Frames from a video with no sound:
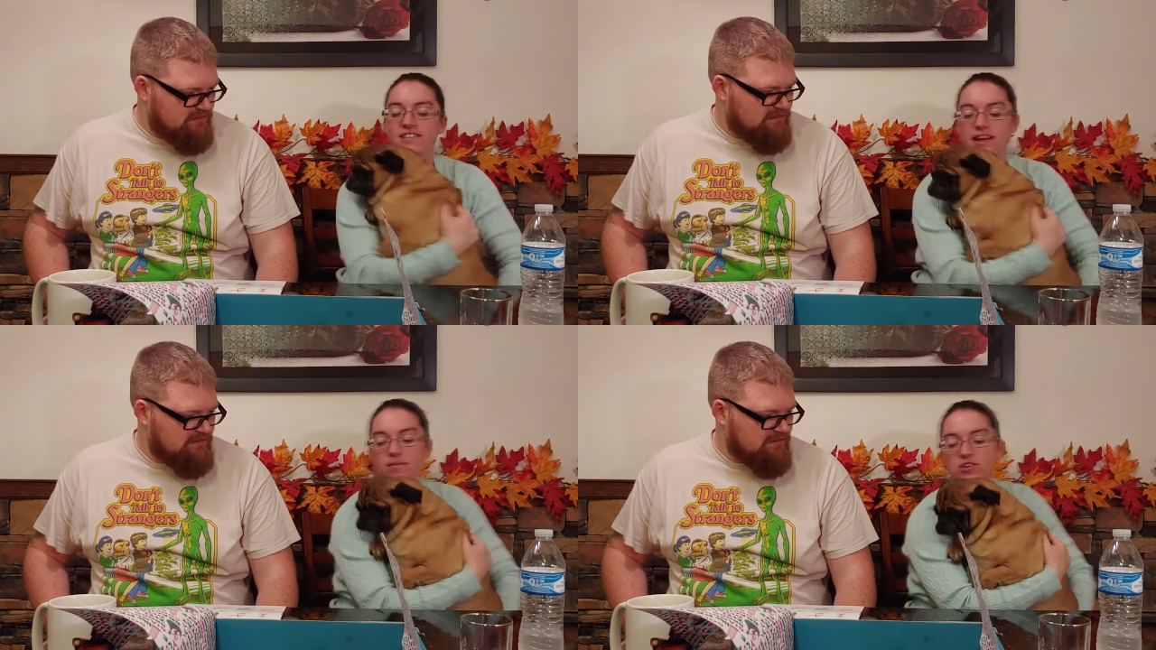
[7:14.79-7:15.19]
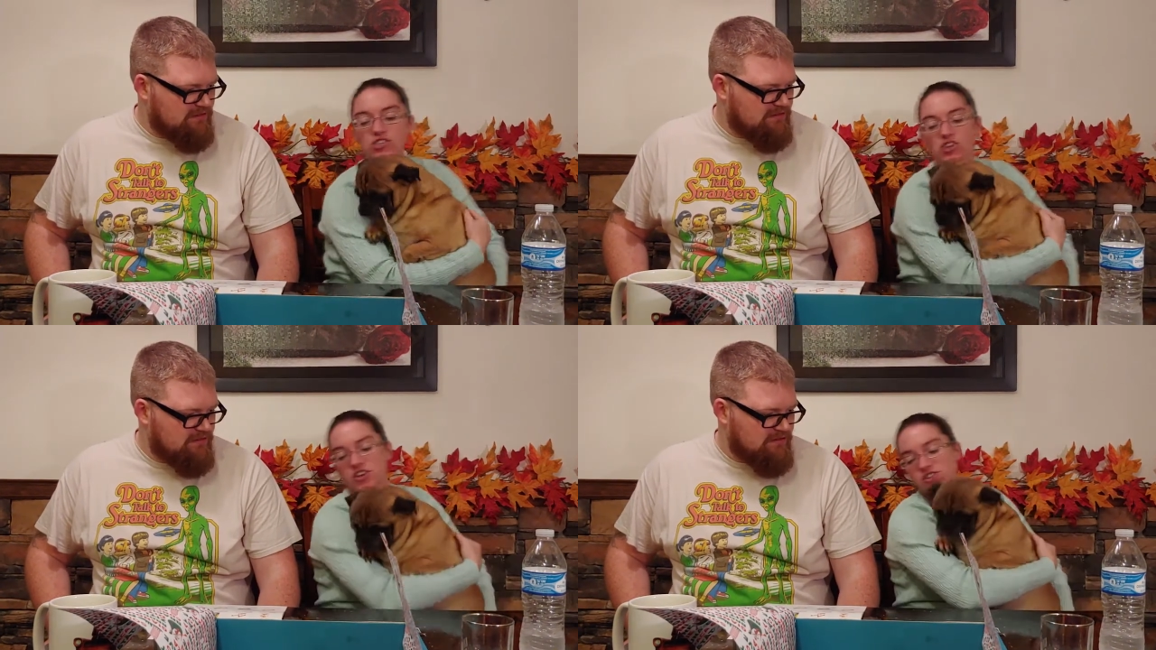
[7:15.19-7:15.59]
Speaker 1: His name
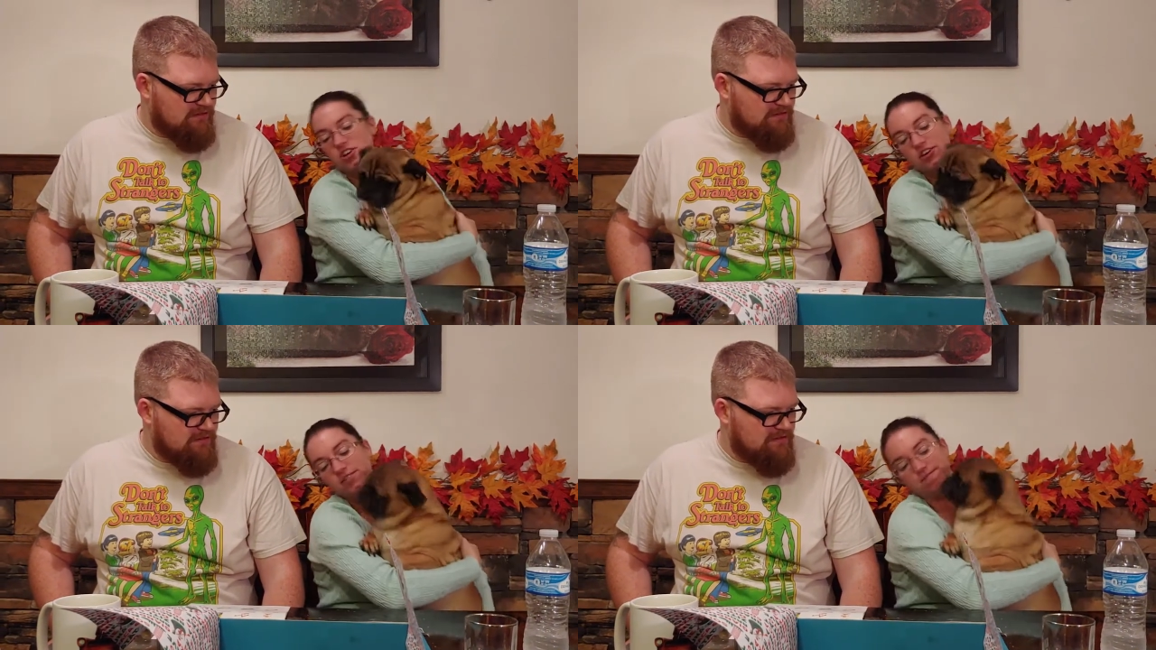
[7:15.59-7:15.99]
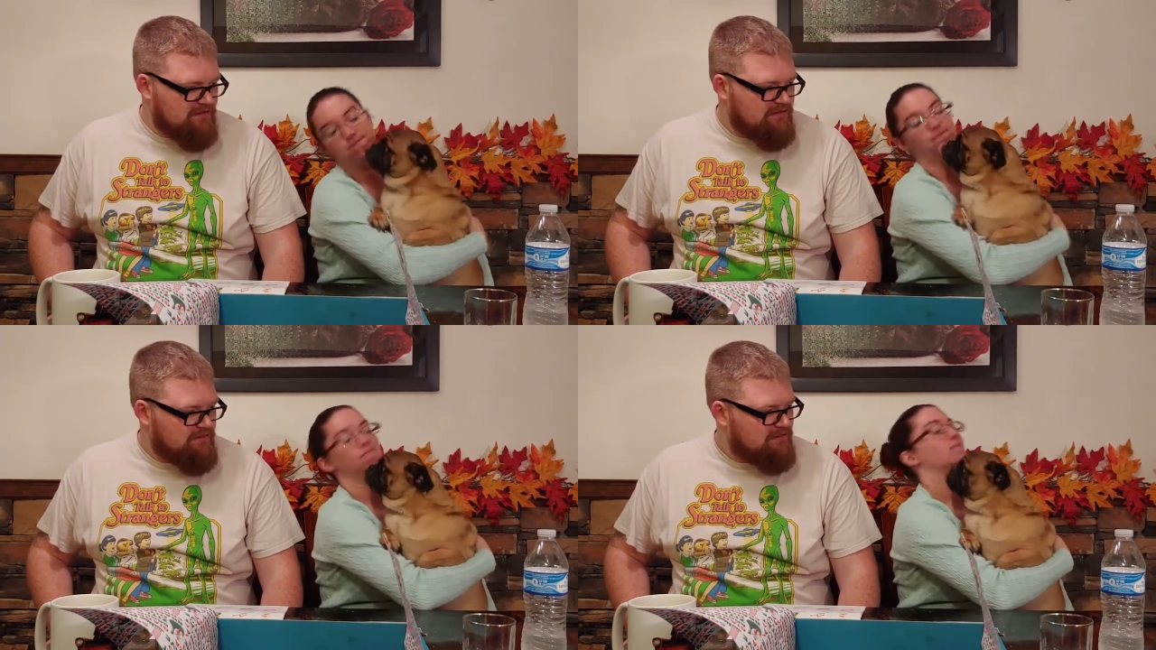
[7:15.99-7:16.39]
is Charizard.
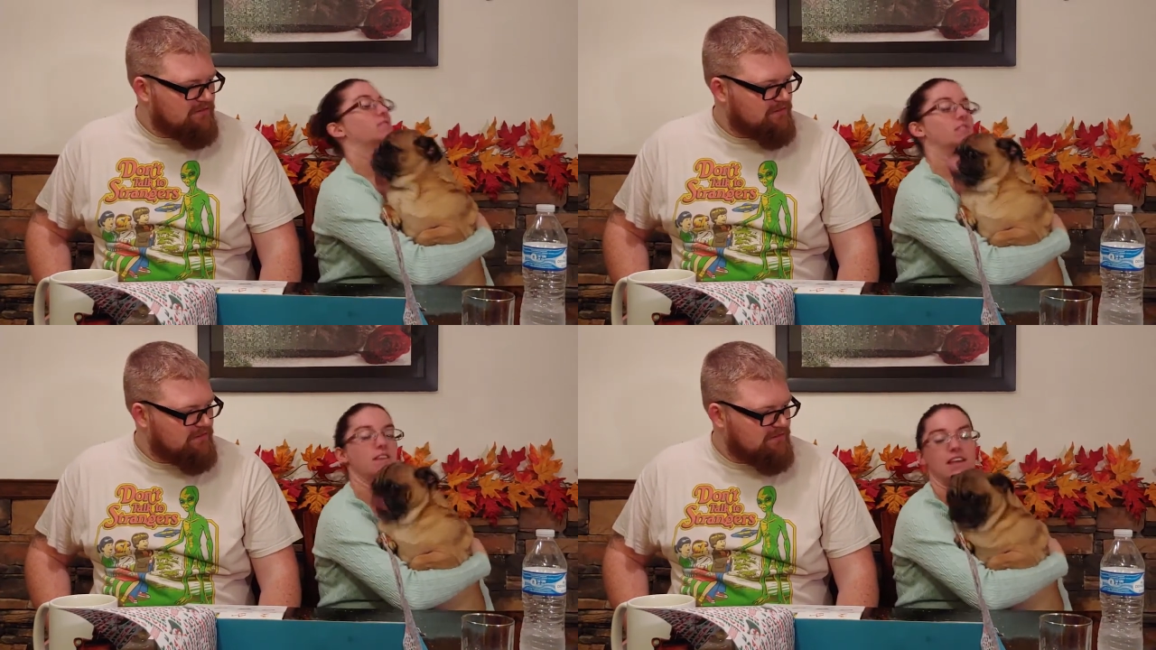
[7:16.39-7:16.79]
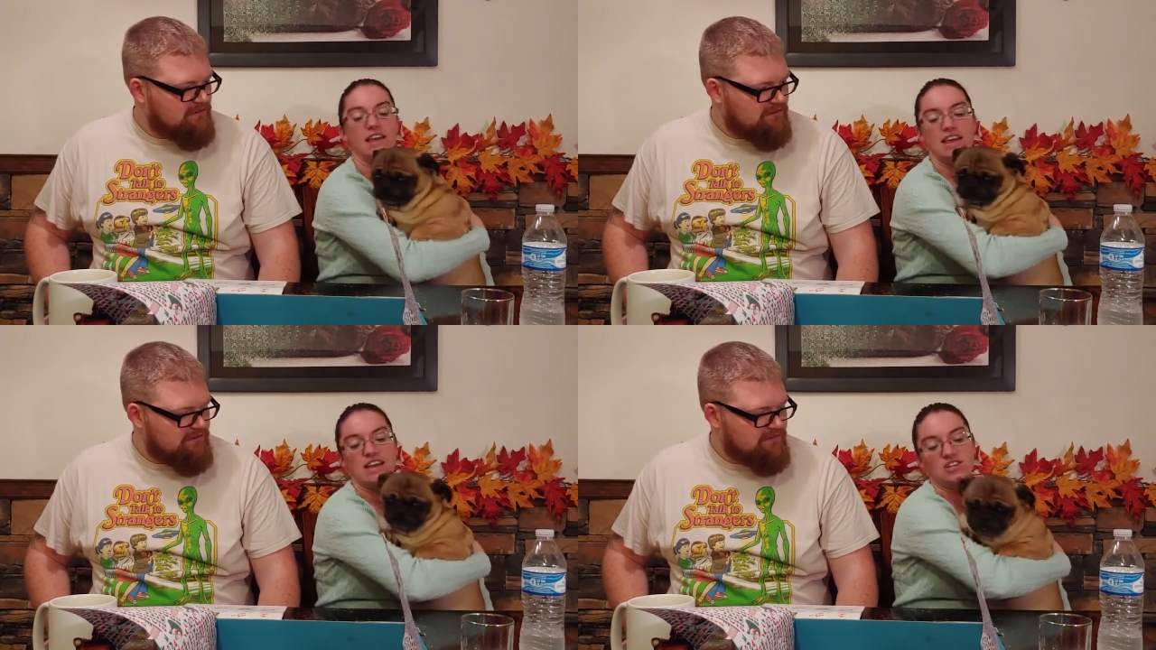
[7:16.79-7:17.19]

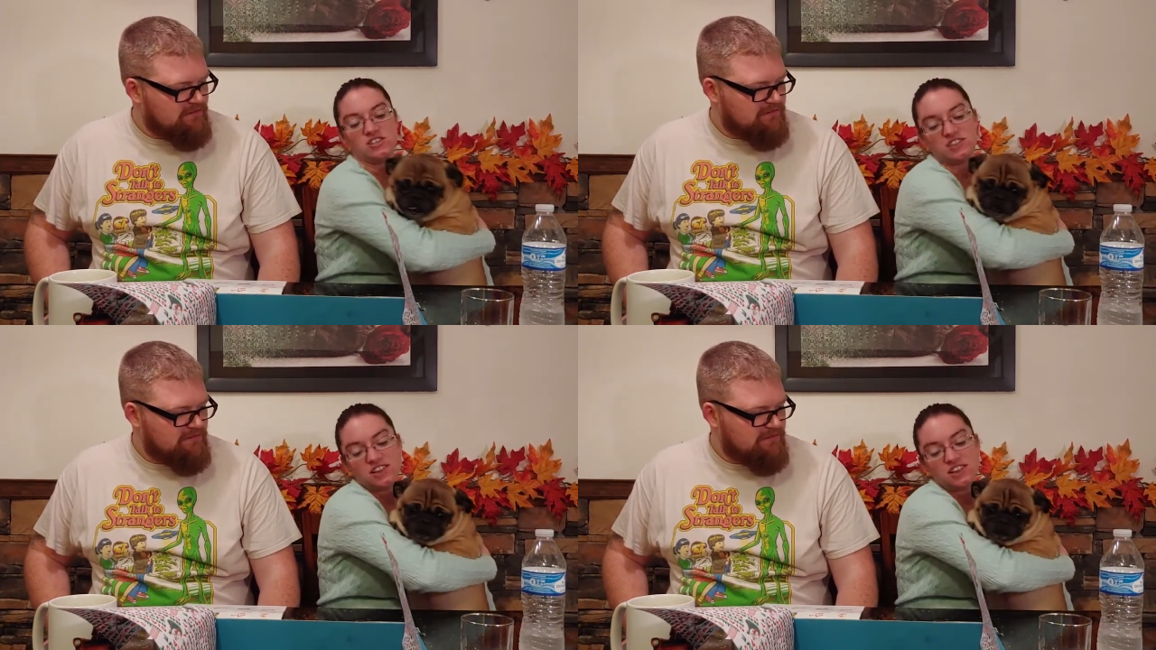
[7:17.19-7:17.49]
He just